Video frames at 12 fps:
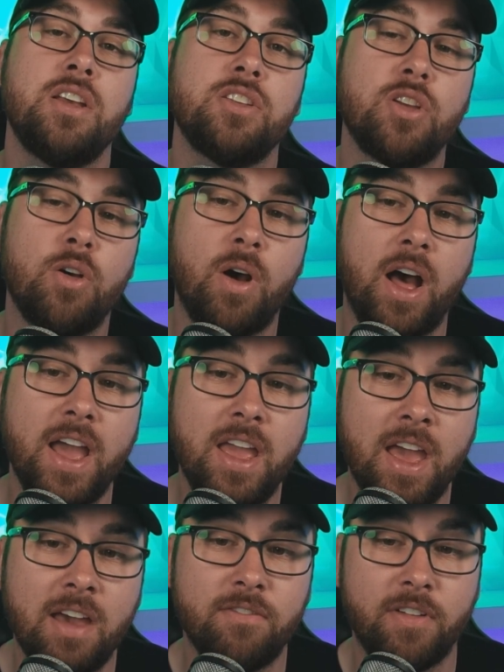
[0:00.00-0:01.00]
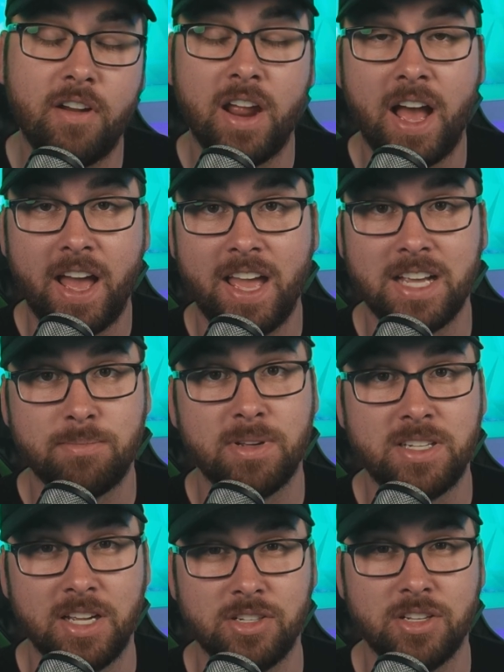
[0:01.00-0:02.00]
So I have very high
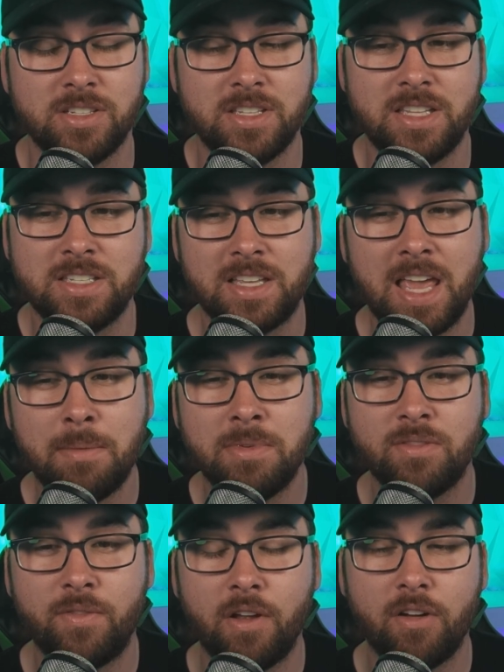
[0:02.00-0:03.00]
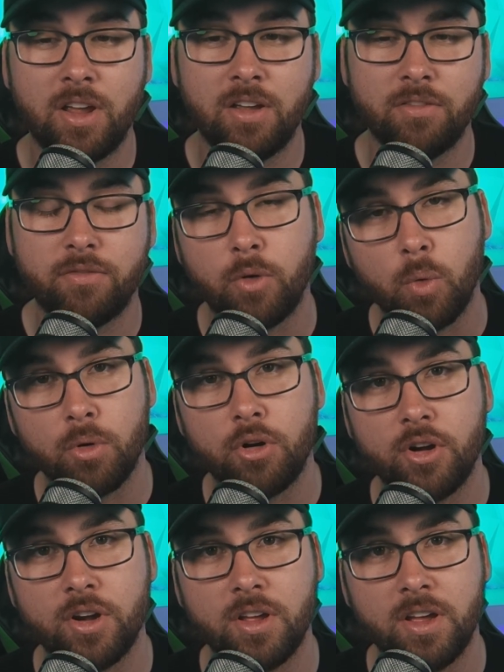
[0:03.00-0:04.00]
expectations. This game is very
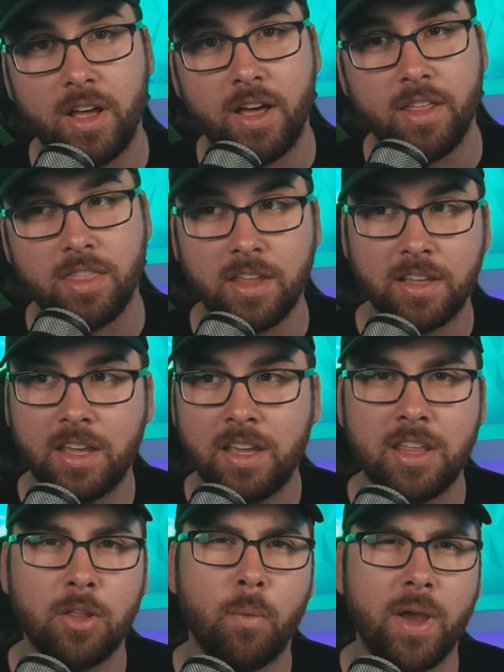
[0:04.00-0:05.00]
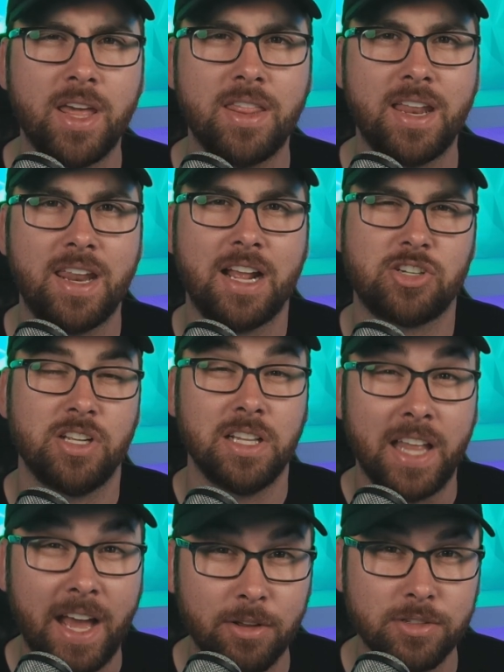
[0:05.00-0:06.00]
forward uh, thinking in the way that it actually
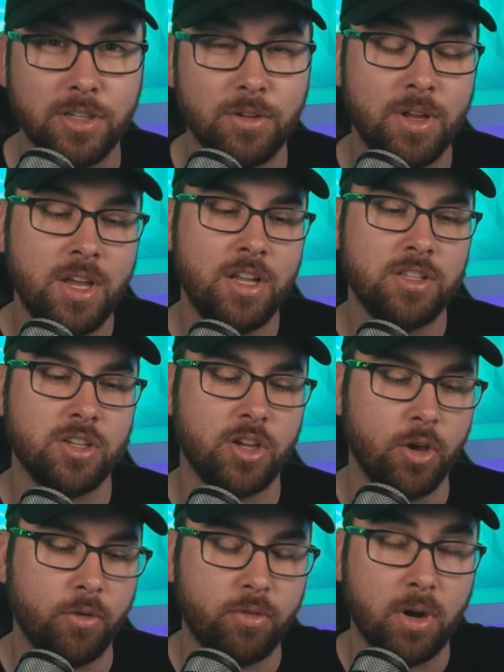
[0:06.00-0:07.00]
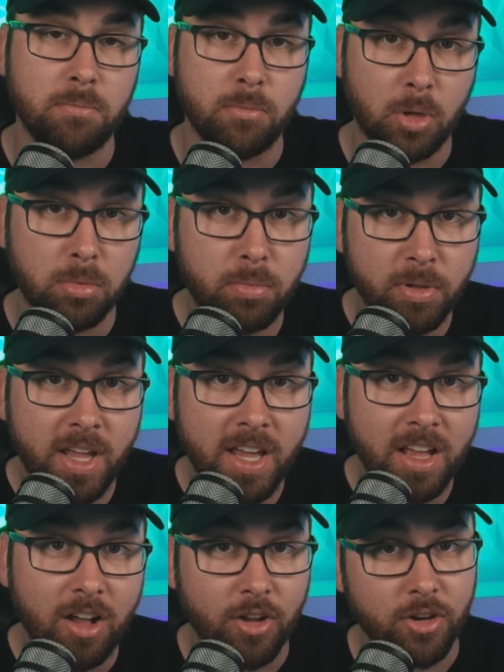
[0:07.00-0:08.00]
allows you to go from mobile
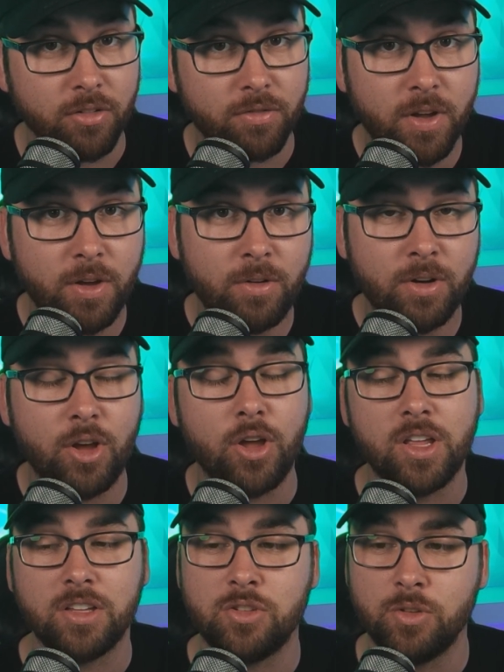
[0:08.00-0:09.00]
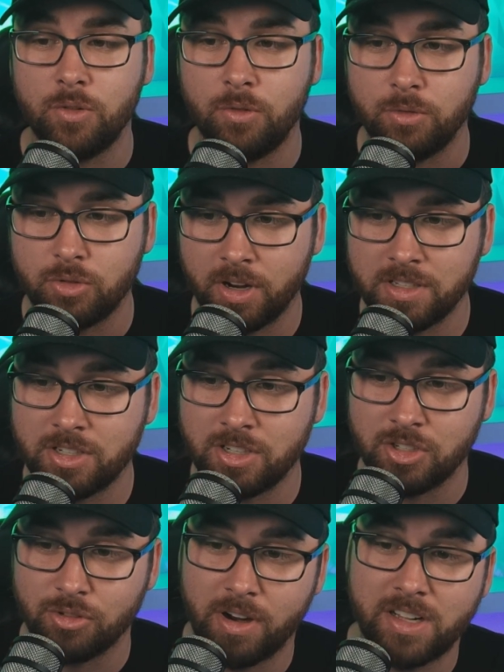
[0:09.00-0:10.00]
play on your phone to
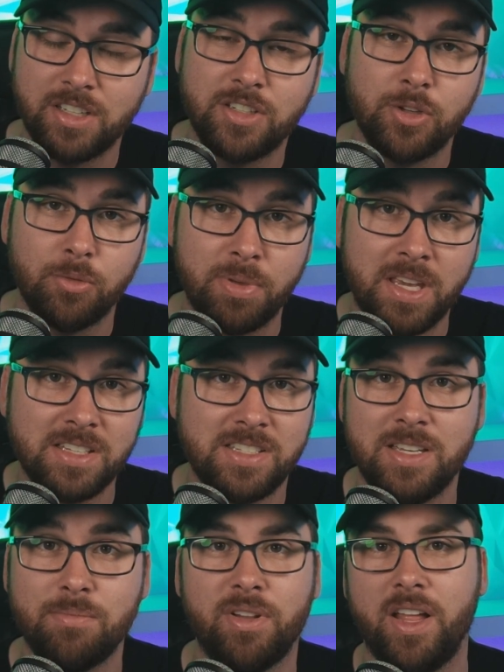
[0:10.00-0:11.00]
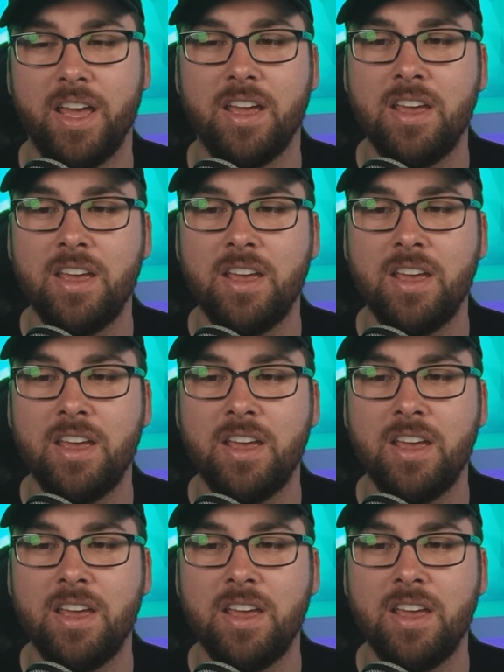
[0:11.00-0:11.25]
transition directly to PC play,